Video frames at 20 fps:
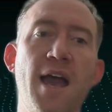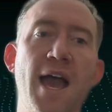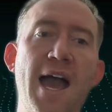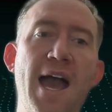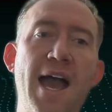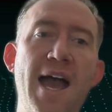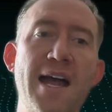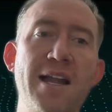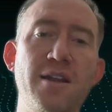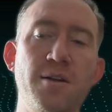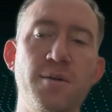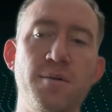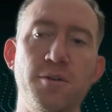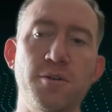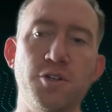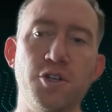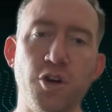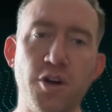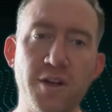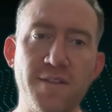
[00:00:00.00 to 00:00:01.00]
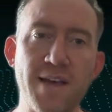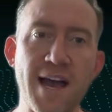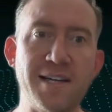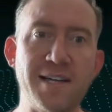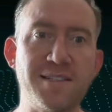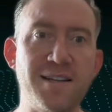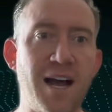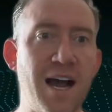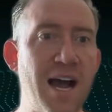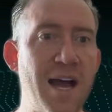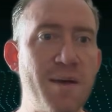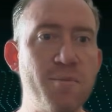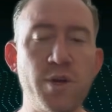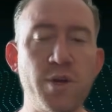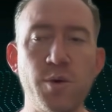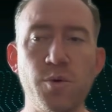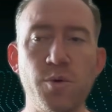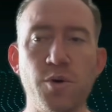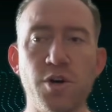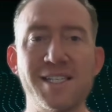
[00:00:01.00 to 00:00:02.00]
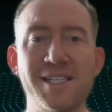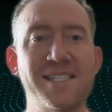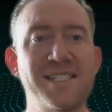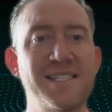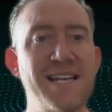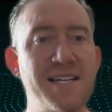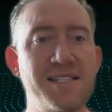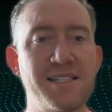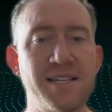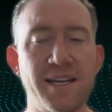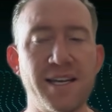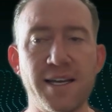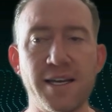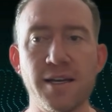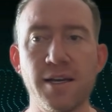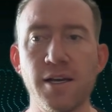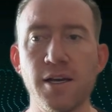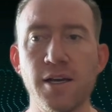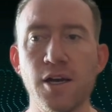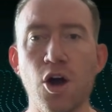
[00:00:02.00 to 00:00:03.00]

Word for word: And during that time, we were assessing